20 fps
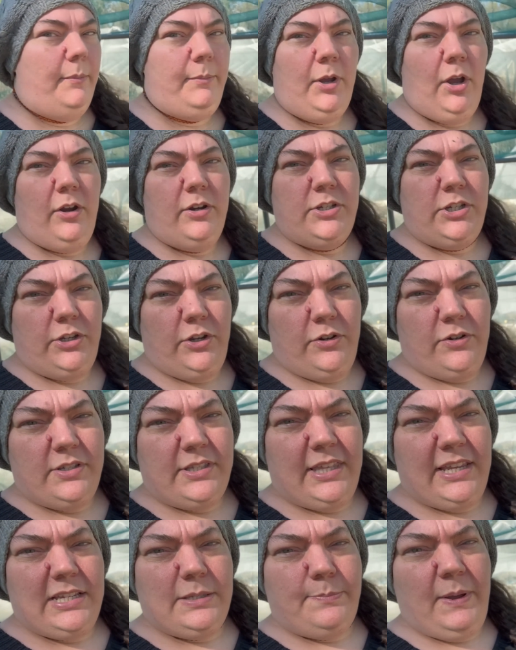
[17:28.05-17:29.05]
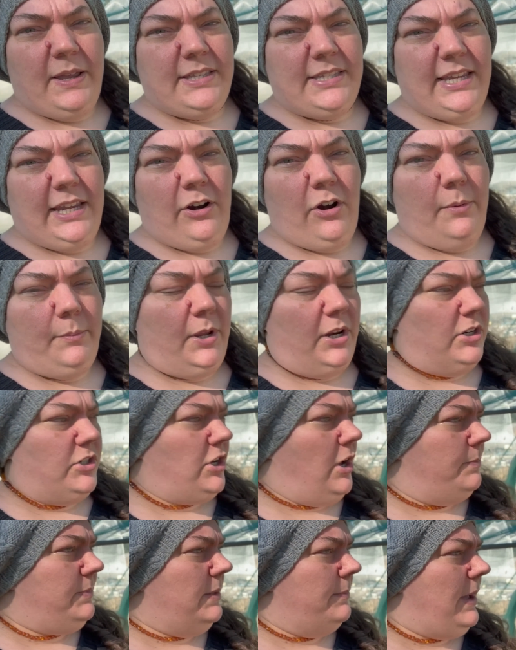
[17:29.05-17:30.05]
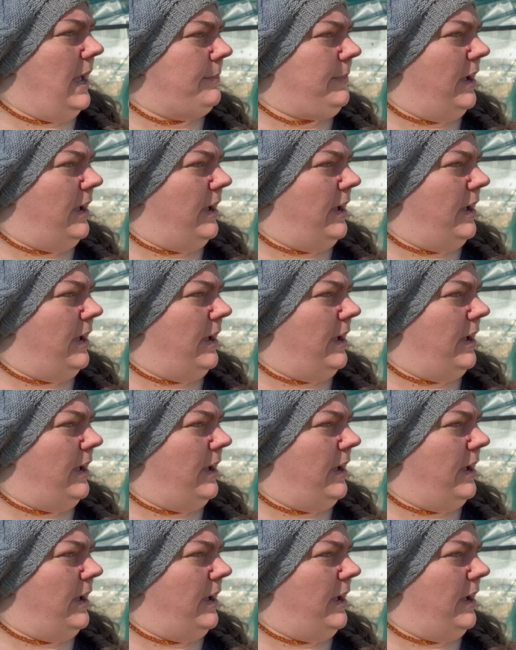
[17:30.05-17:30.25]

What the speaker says: going to use these beds here. I'm going to top them up.